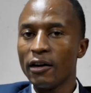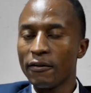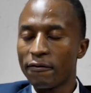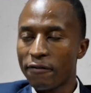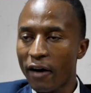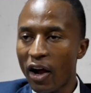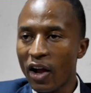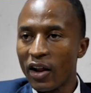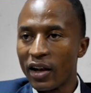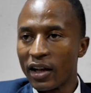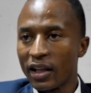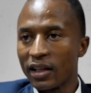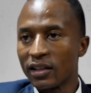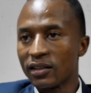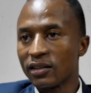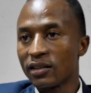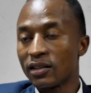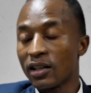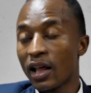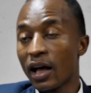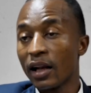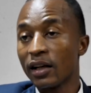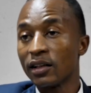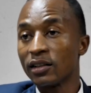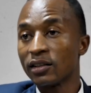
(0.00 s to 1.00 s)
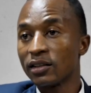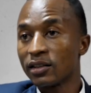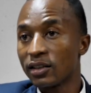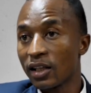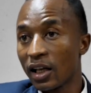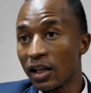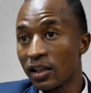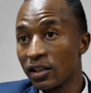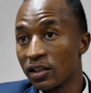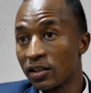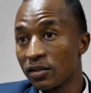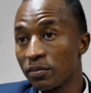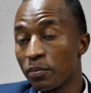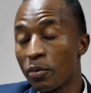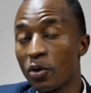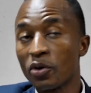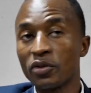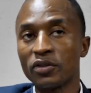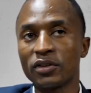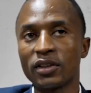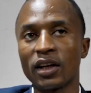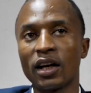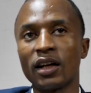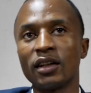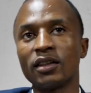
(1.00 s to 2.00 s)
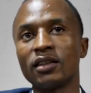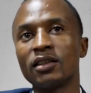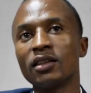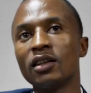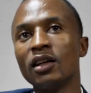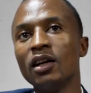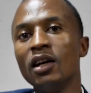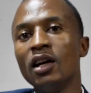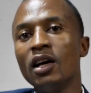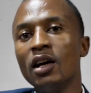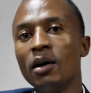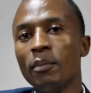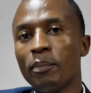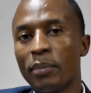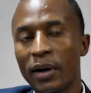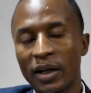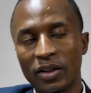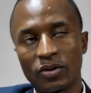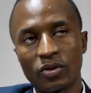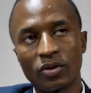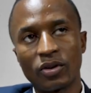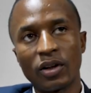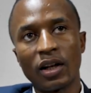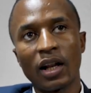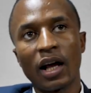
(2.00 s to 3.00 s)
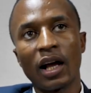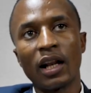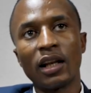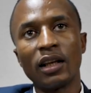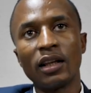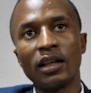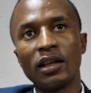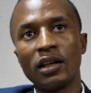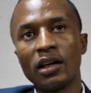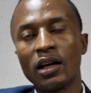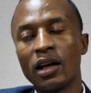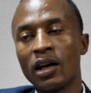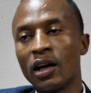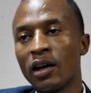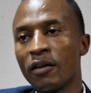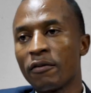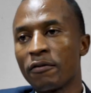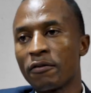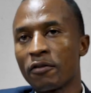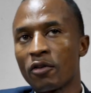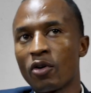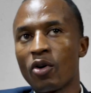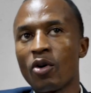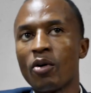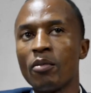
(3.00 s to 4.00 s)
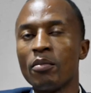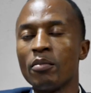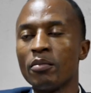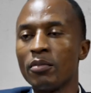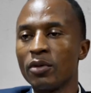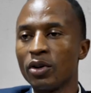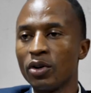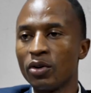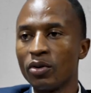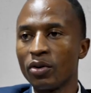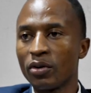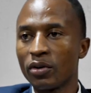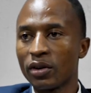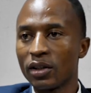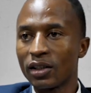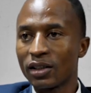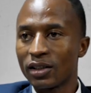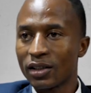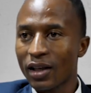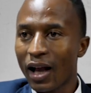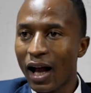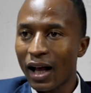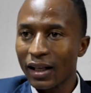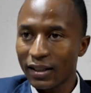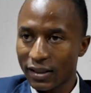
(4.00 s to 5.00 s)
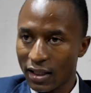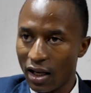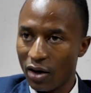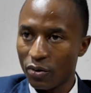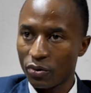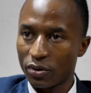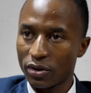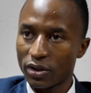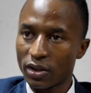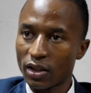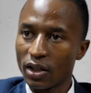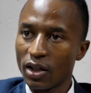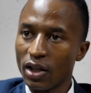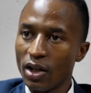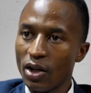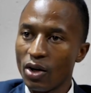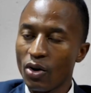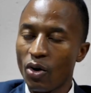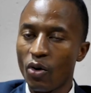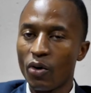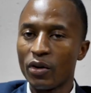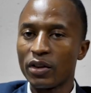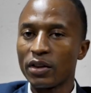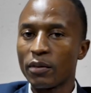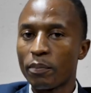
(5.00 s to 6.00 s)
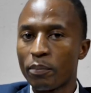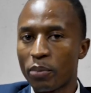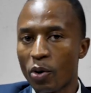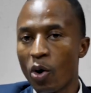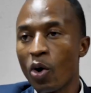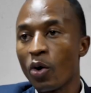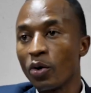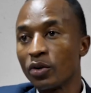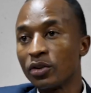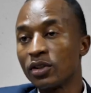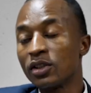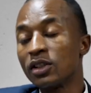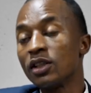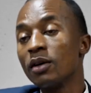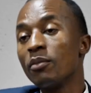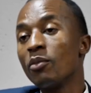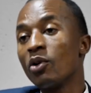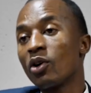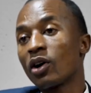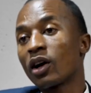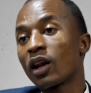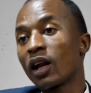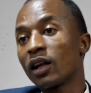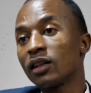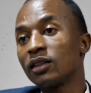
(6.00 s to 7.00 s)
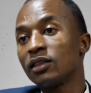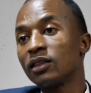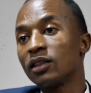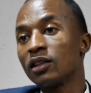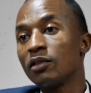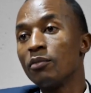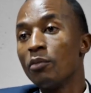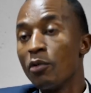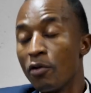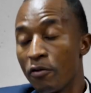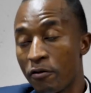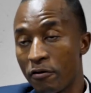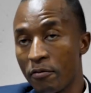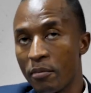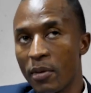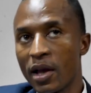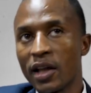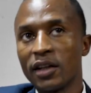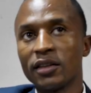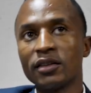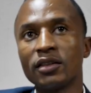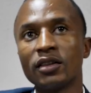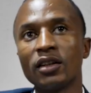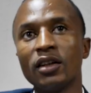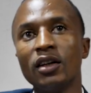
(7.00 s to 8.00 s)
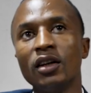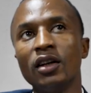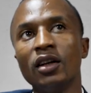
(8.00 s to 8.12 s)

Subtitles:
violence that is state-sponsored, particularly from the assault on the broad democratic movement,